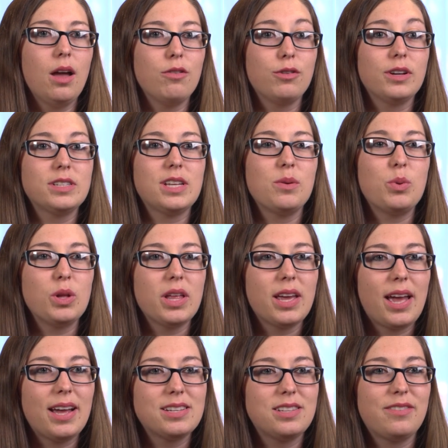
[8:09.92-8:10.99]
for example,
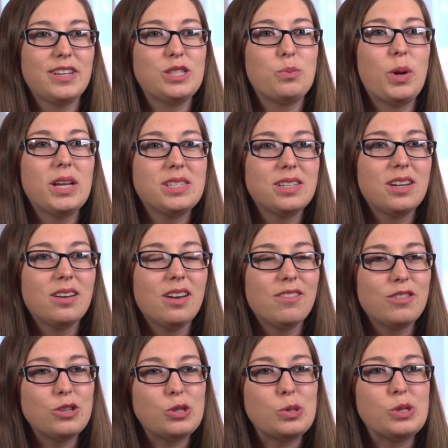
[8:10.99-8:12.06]
like as the vice president
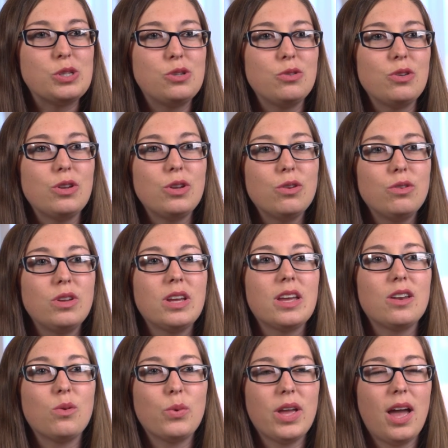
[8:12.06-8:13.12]
of the Jewish Student
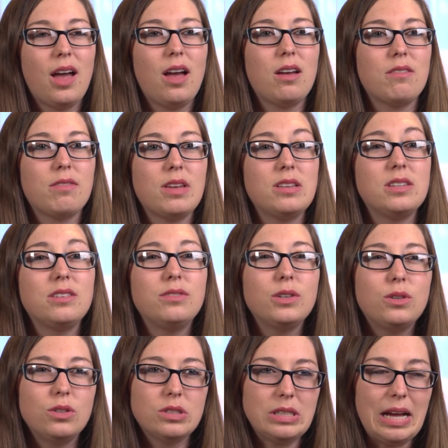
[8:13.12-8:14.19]
Union, we have a
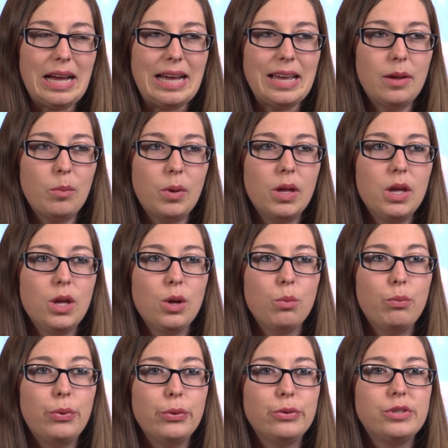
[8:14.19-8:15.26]
difficult time
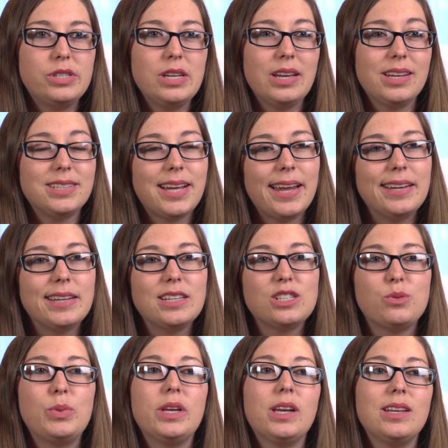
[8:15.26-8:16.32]
boosting
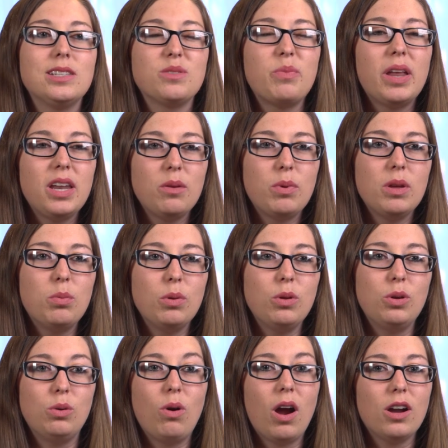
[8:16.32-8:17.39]
attendance because many people
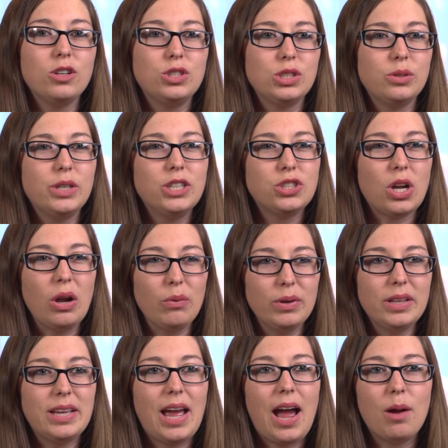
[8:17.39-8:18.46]
who are Jewish are
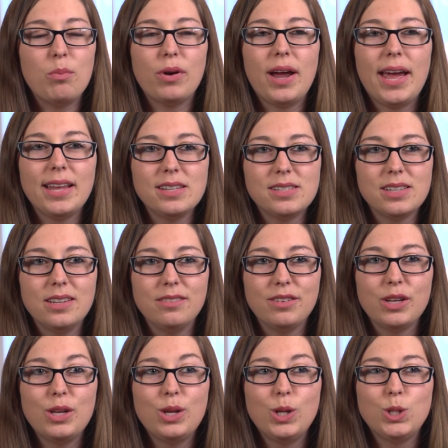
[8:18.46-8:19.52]
really
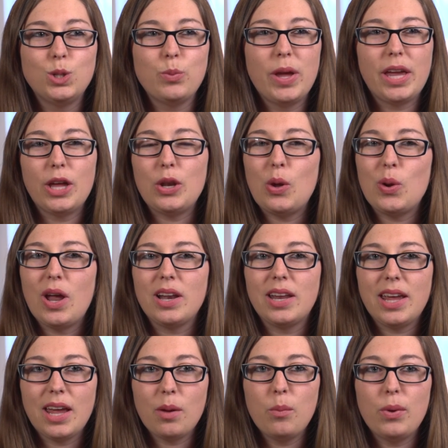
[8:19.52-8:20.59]
apprehensive to make it known on
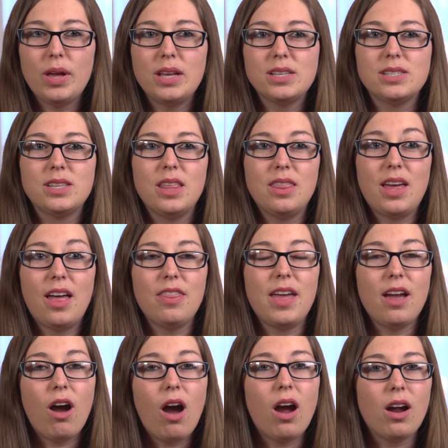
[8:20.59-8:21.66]
campus that
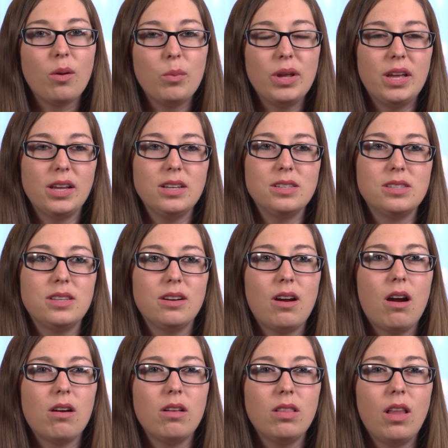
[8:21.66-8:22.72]
they are because there
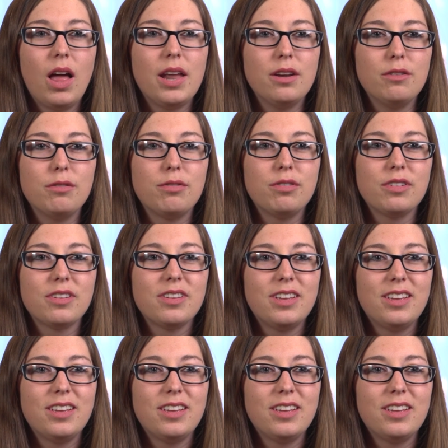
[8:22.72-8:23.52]
are a lot of